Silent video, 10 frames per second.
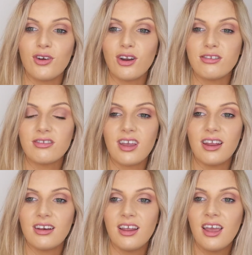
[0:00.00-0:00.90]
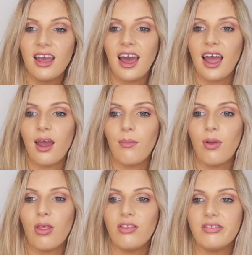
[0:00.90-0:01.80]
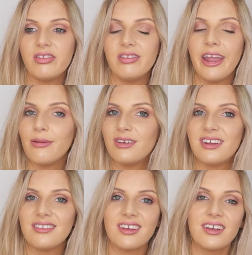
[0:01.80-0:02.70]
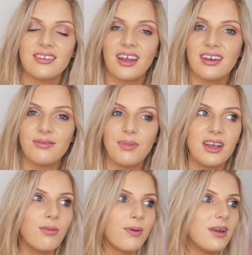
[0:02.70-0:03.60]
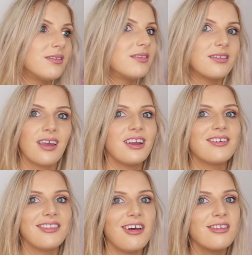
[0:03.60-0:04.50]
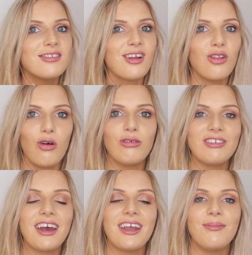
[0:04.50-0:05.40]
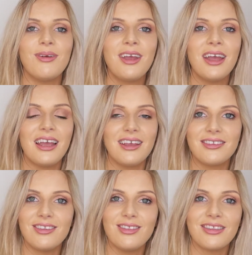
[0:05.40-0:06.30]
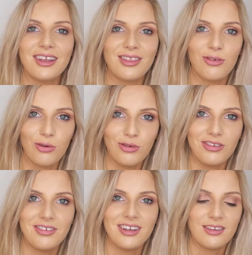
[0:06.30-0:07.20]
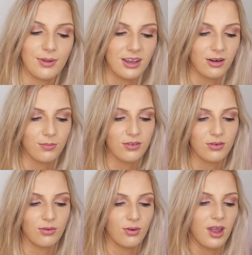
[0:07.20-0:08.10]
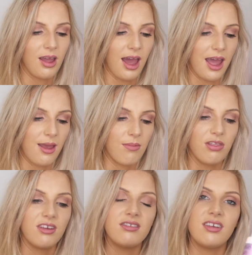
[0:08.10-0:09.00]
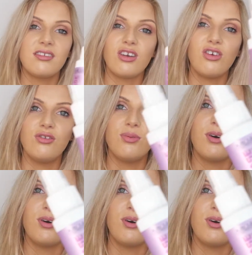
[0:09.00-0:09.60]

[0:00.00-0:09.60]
for your skin. Nowadays, like I said, makeup is designed to last a long time. It isn't like the olden days makeup. So this is a good